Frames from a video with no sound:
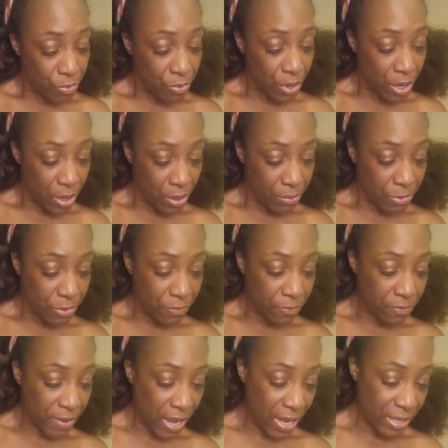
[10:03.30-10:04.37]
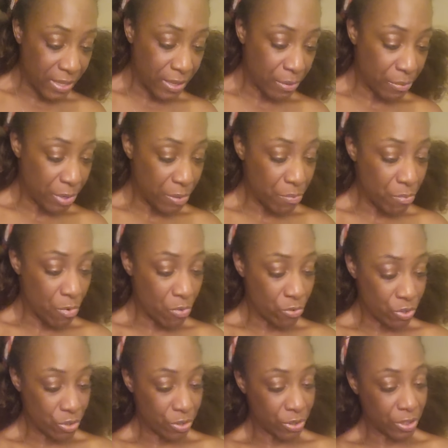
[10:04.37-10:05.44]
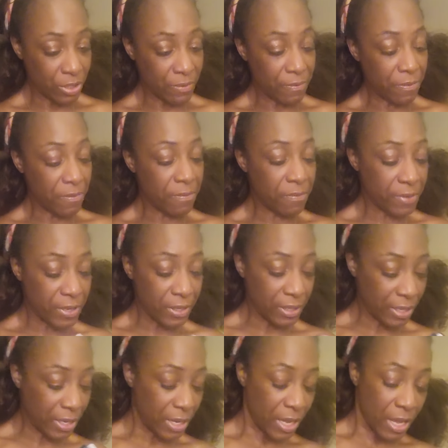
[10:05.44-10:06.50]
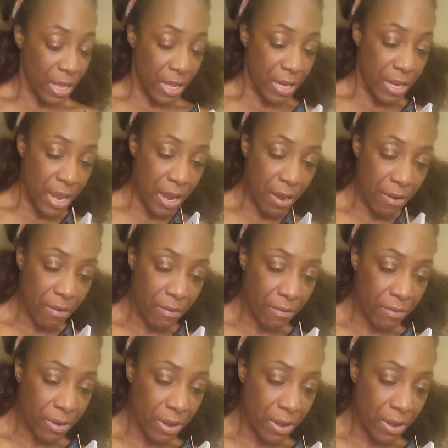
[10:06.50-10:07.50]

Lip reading: will come to find them emotionally fulfilling. Now,